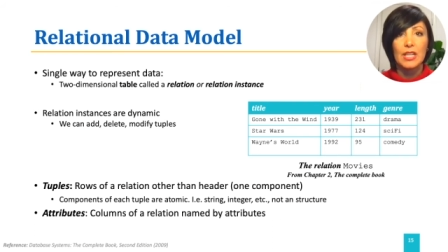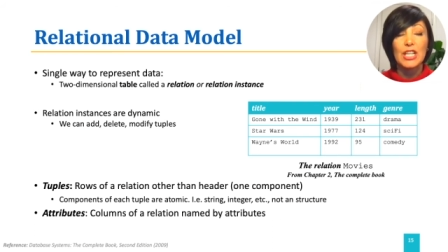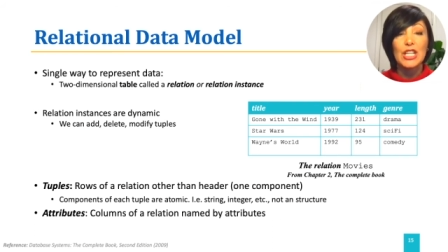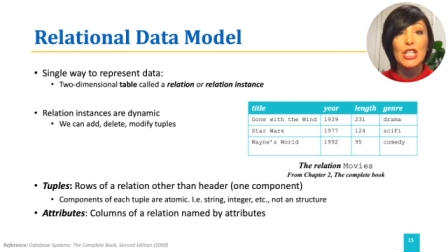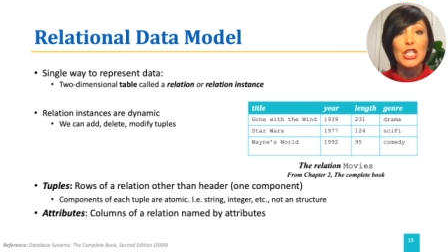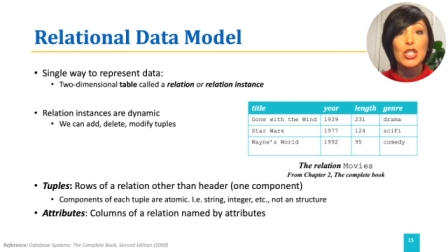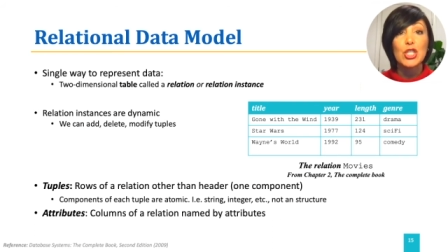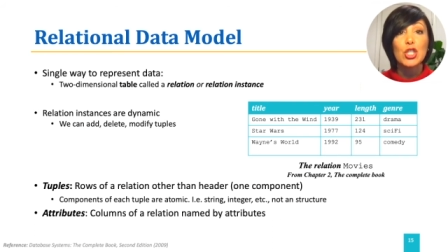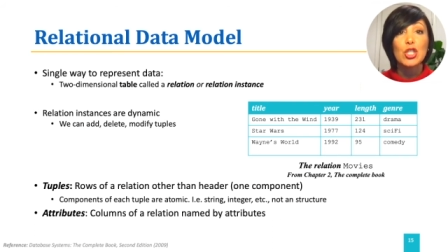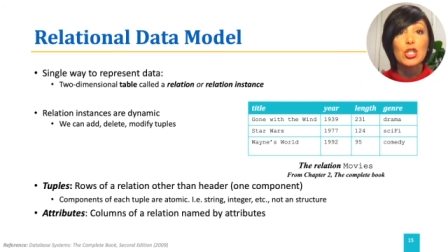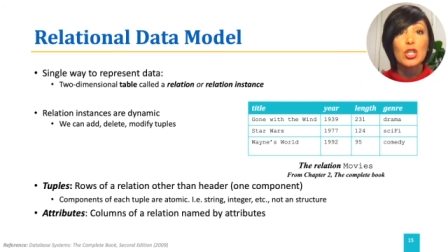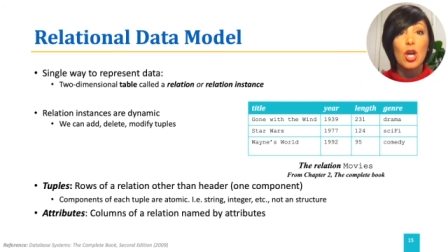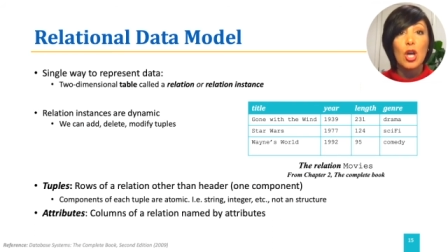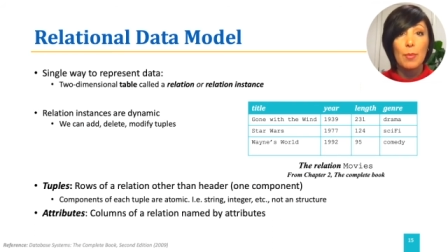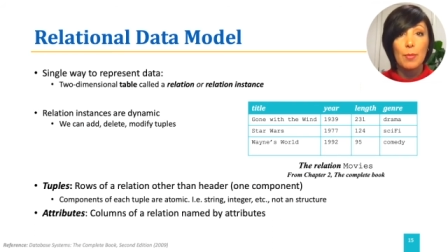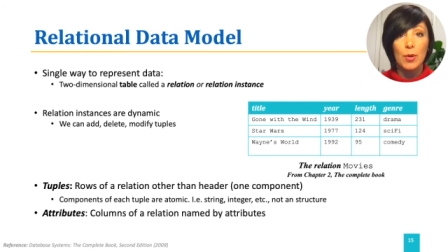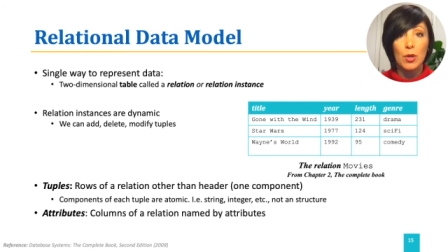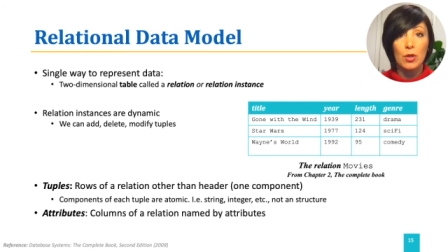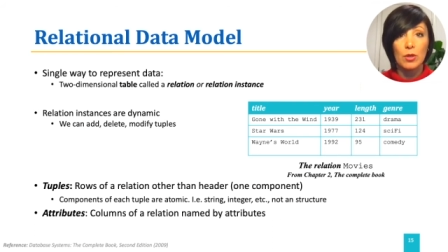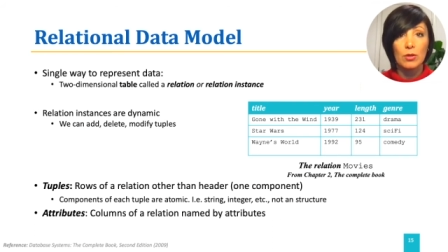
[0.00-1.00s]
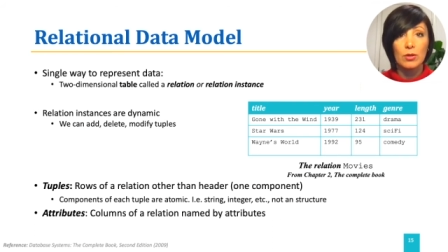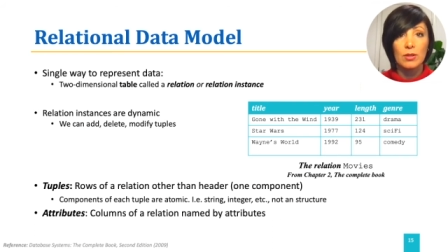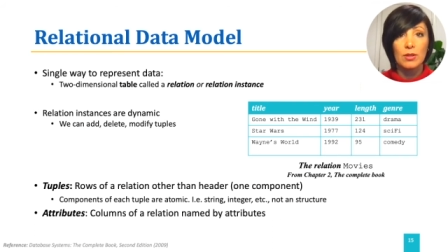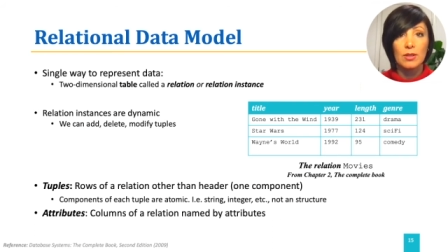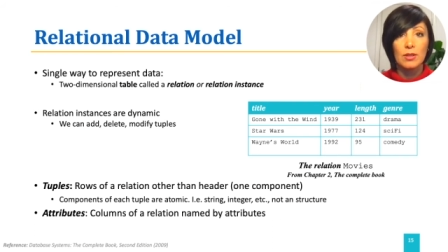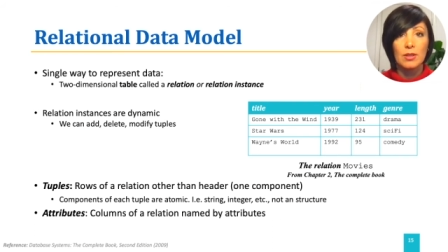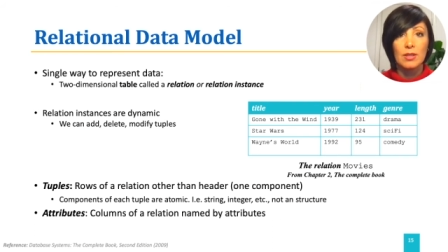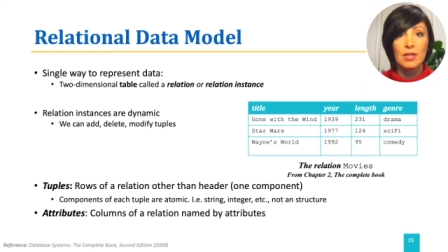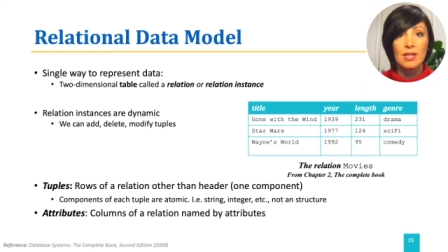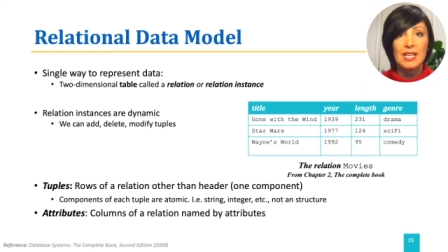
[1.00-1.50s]
Each tuple
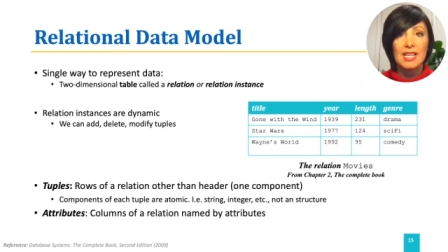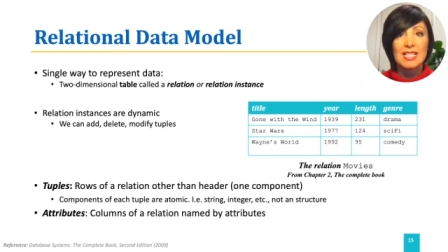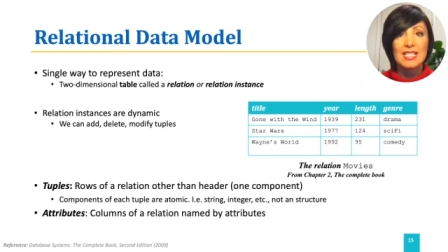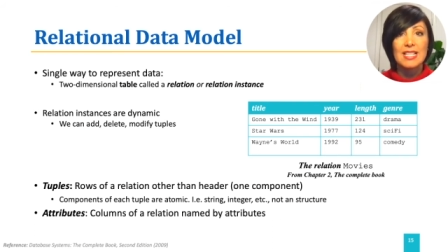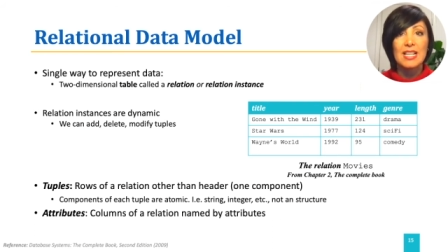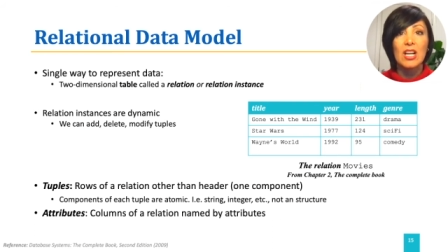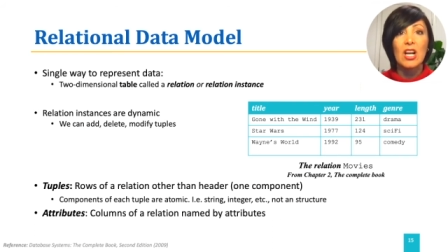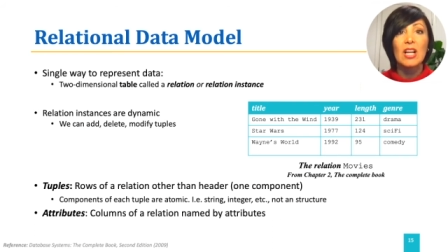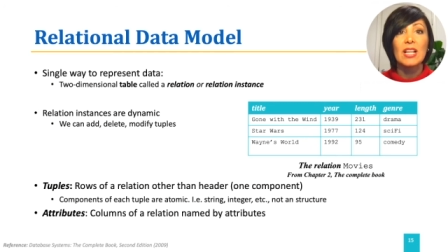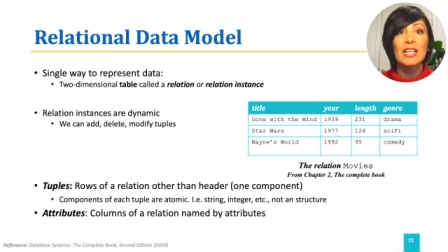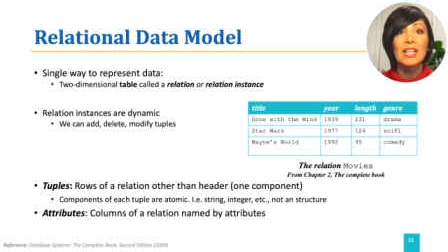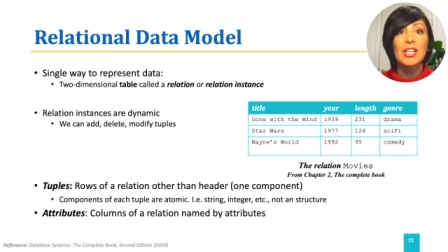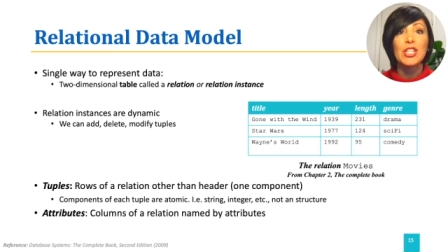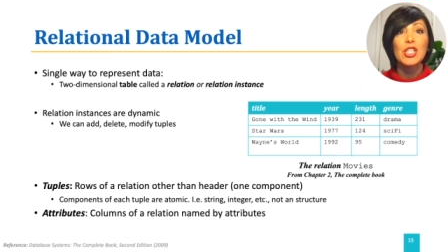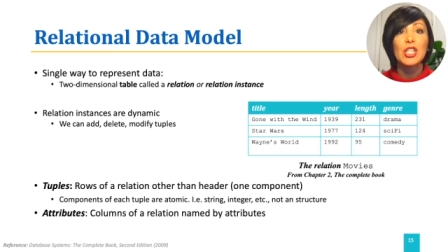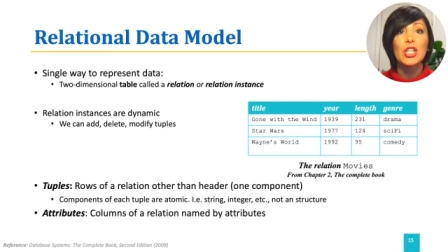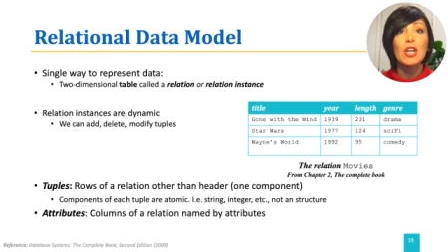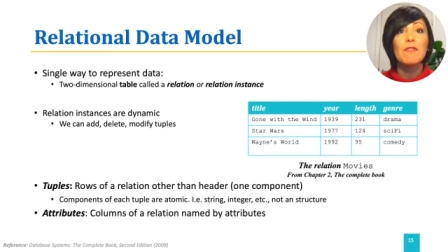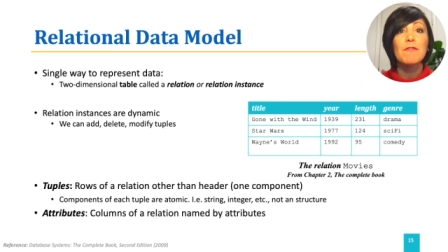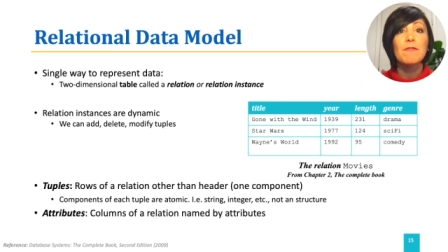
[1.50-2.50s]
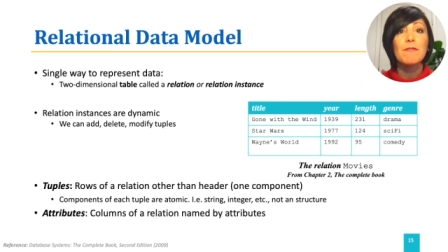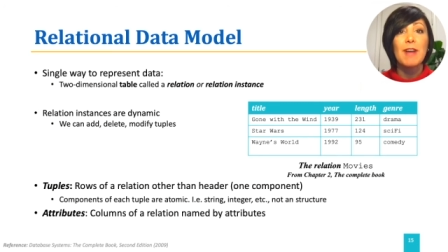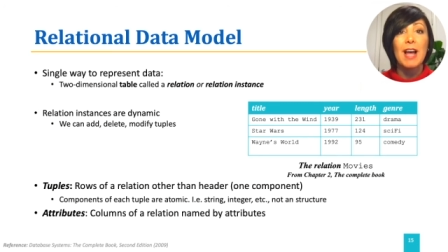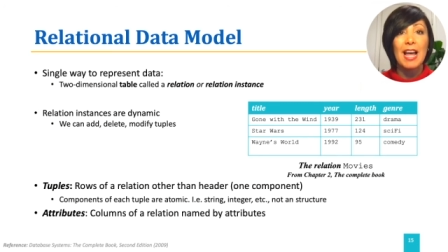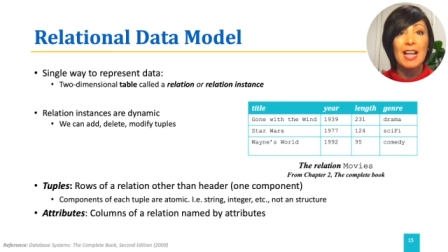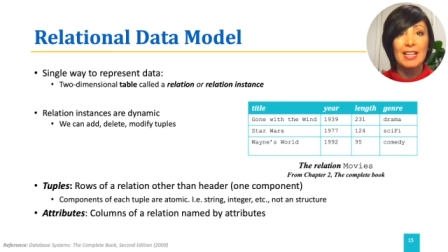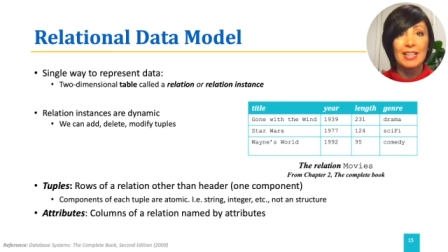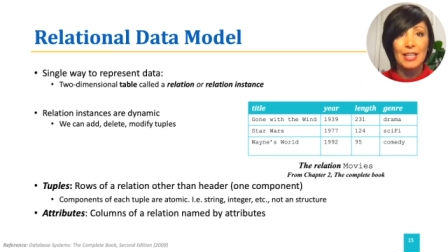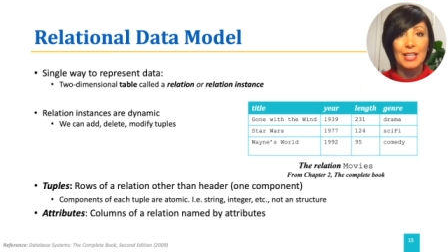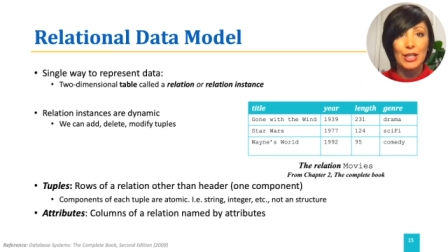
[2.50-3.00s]
is the collection of
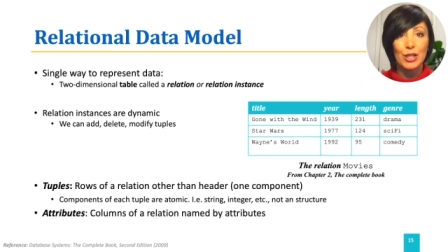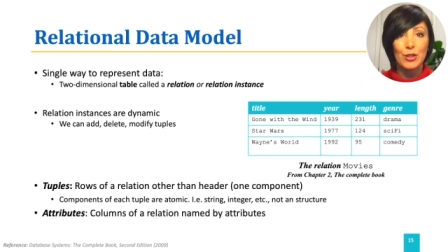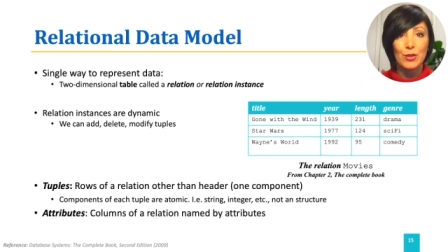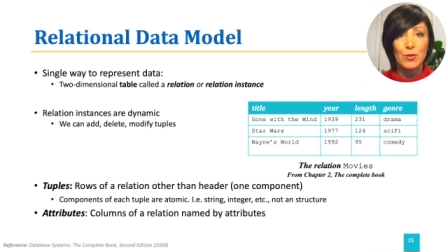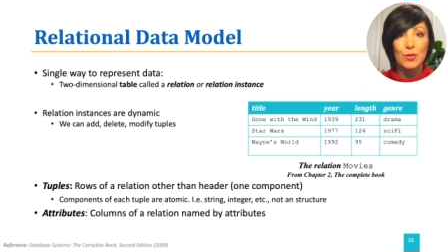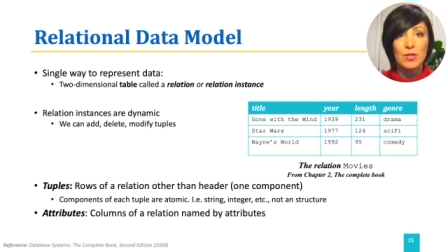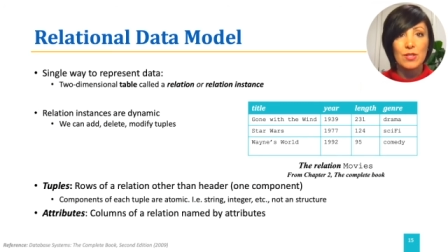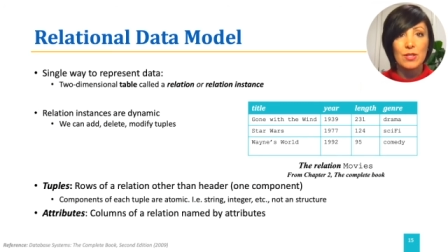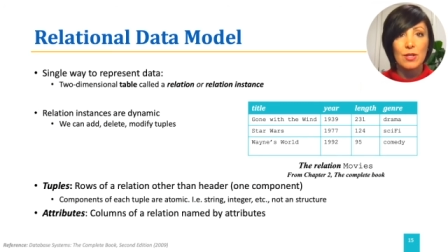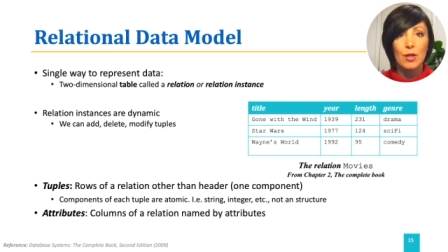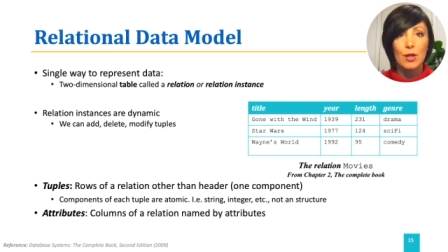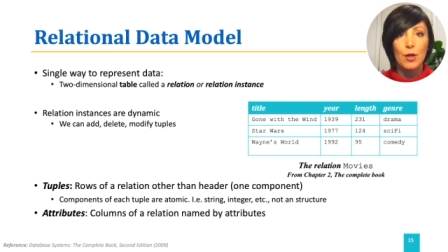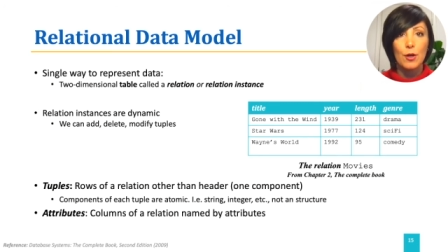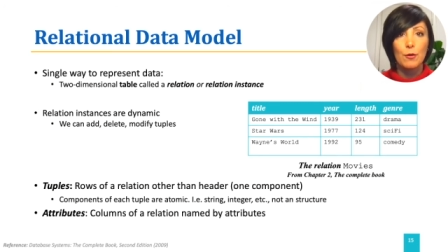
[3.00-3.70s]
values